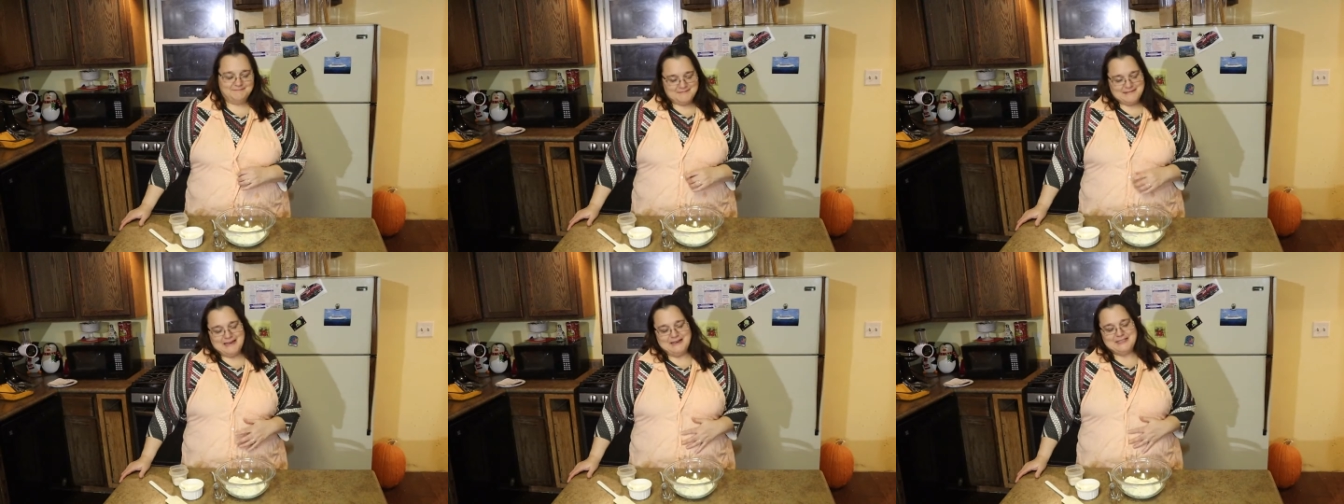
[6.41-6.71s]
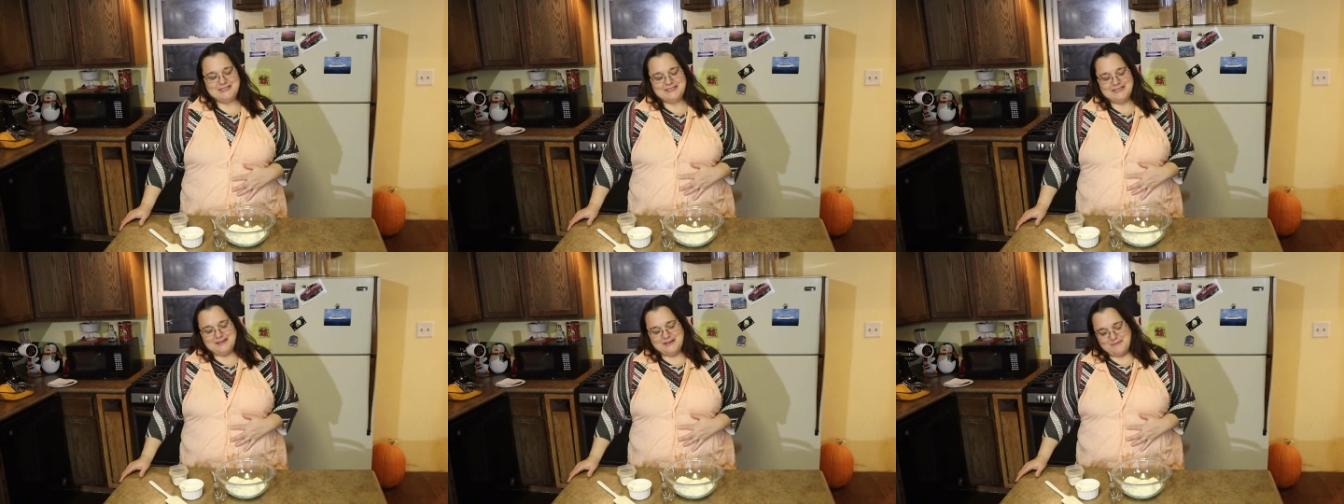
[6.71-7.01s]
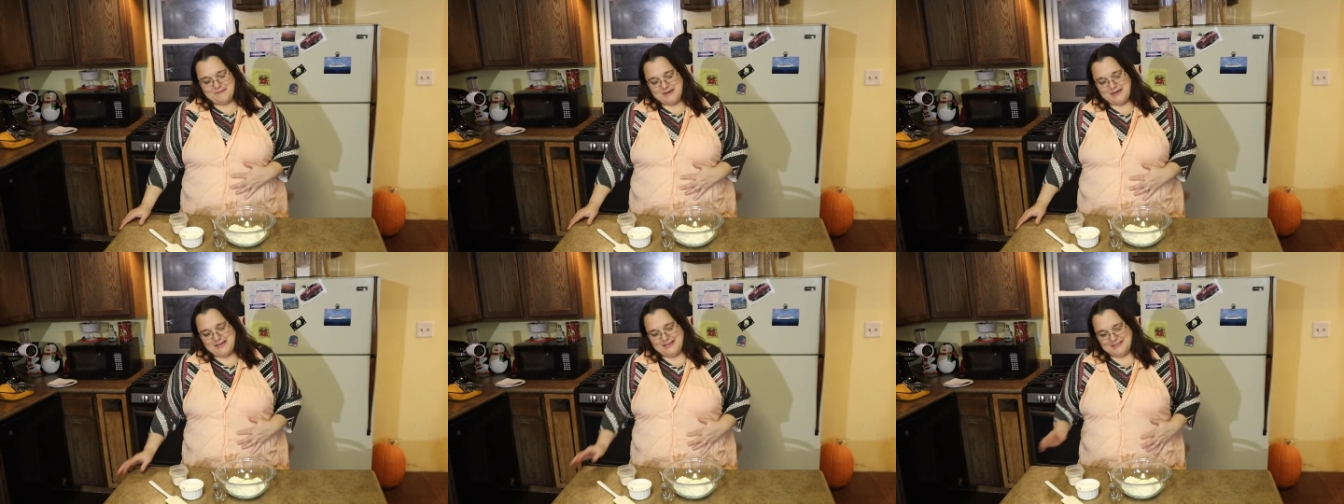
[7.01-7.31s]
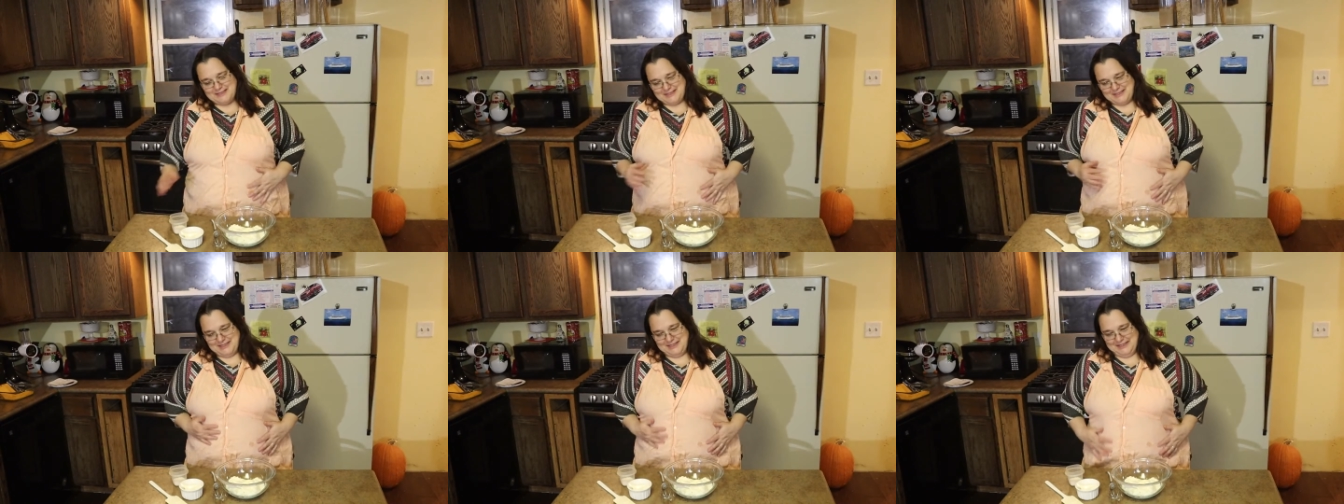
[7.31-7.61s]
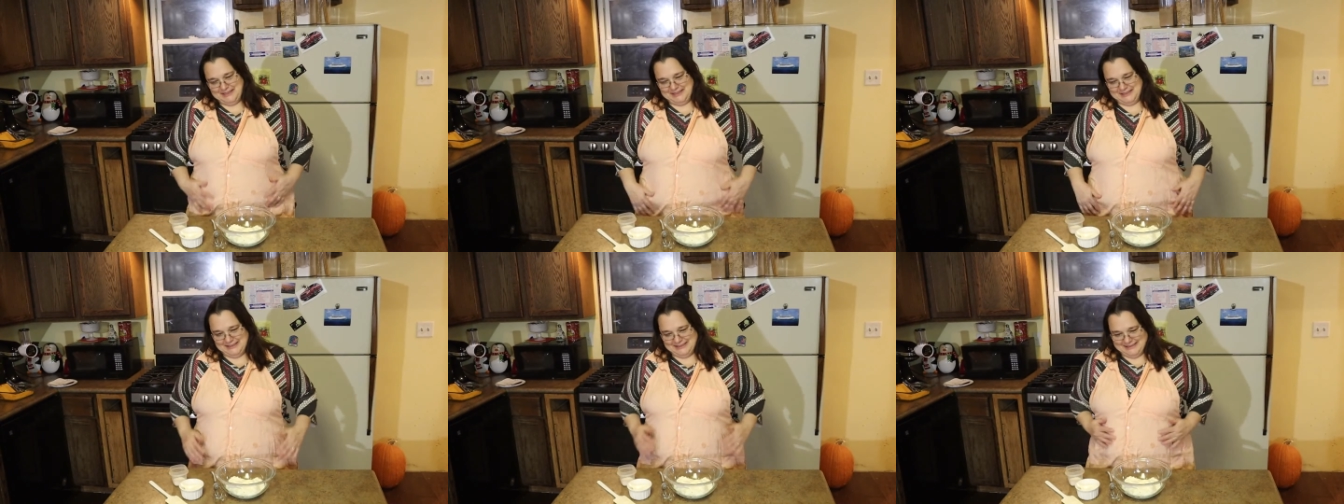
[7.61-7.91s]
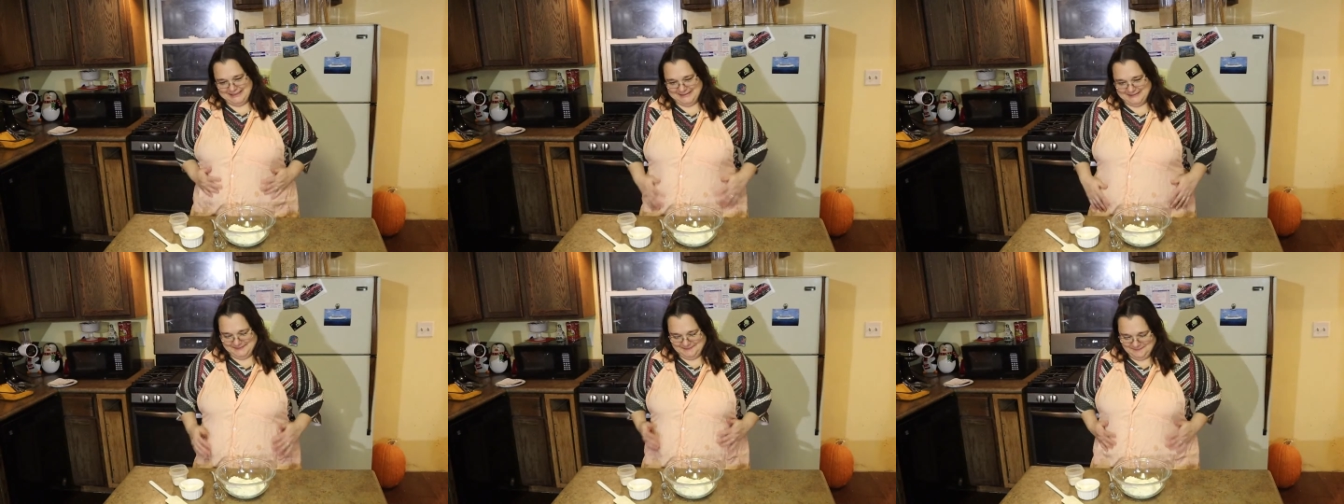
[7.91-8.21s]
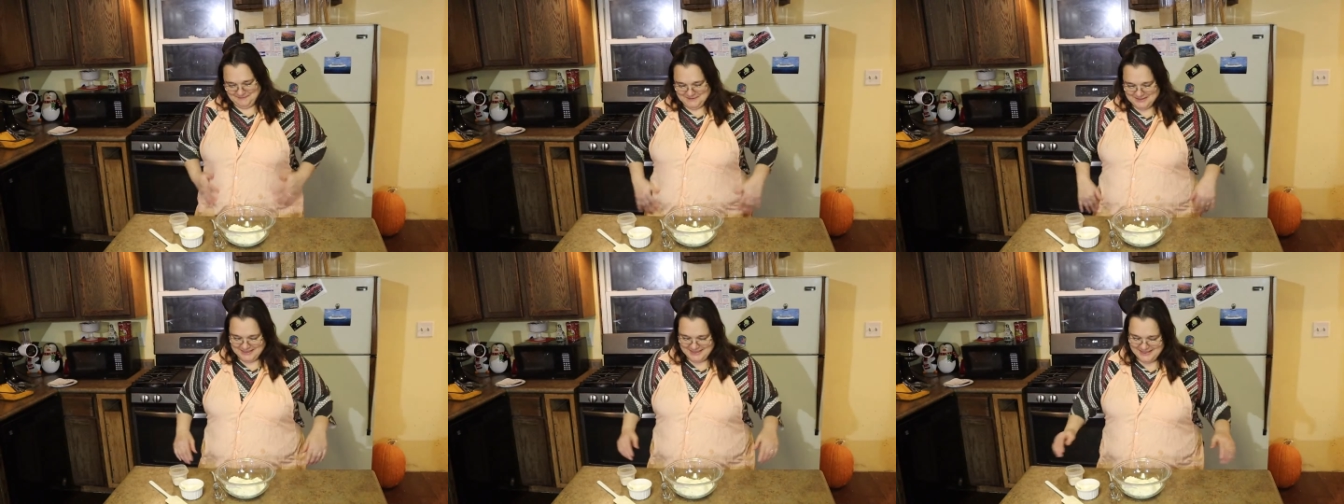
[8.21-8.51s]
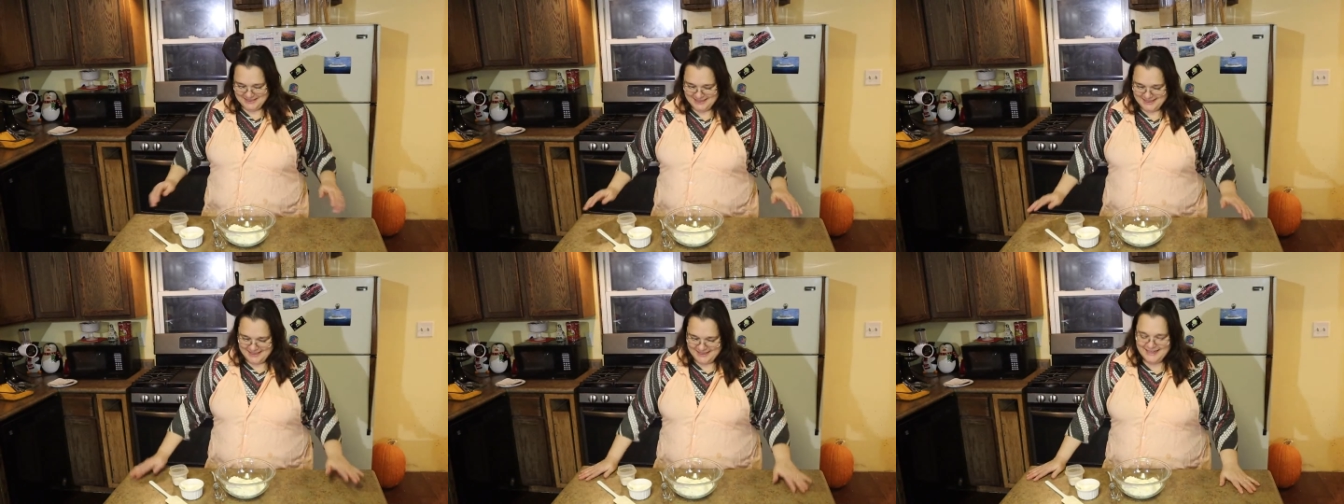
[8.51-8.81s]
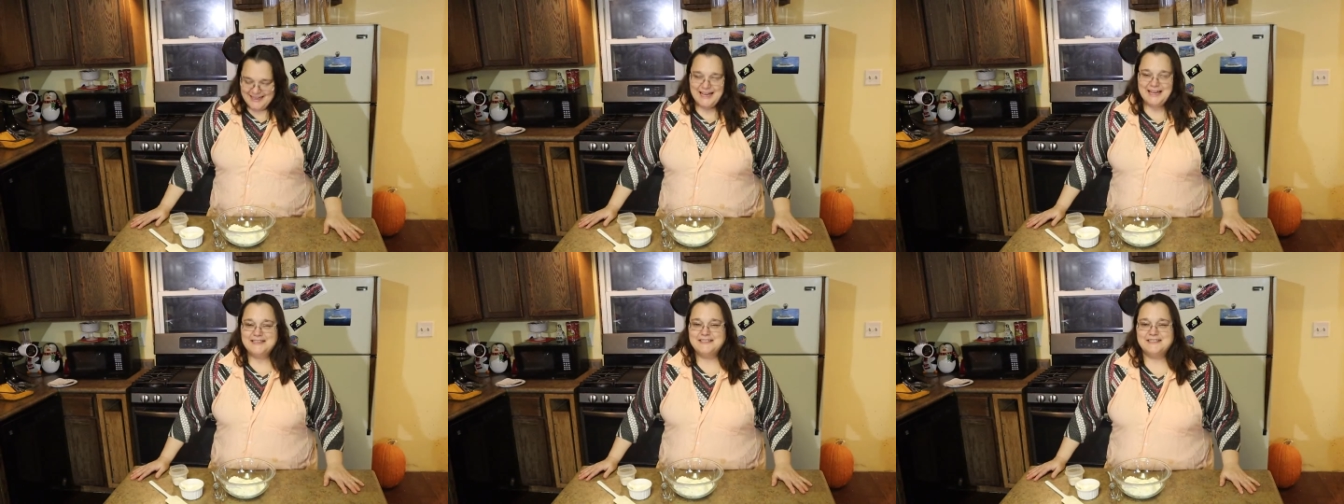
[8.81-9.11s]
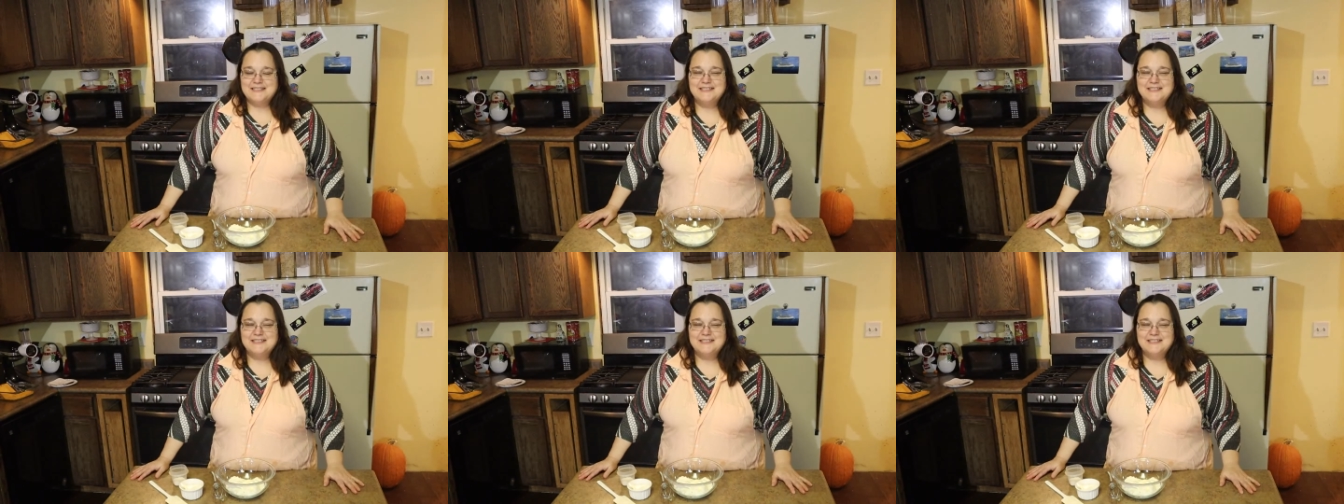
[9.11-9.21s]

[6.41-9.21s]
I'd say the best. And